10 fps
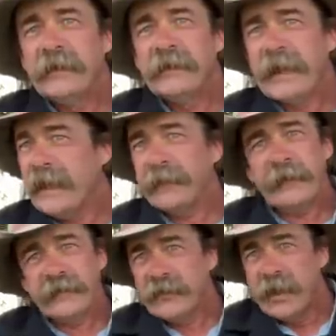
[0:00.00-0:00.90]
Taft
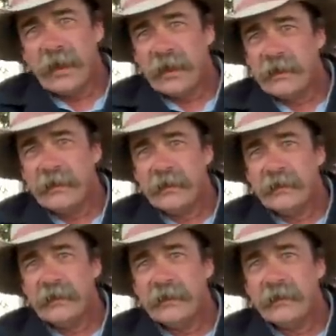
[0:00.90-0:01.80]
is not.
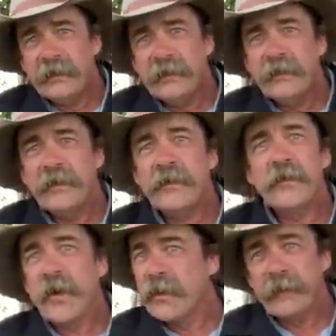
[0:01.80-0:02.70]

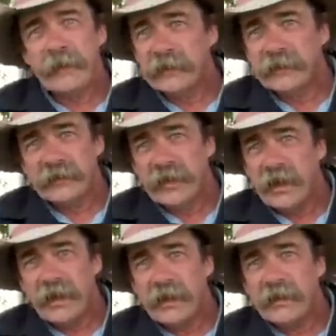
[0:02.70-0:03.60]
Garfield is not.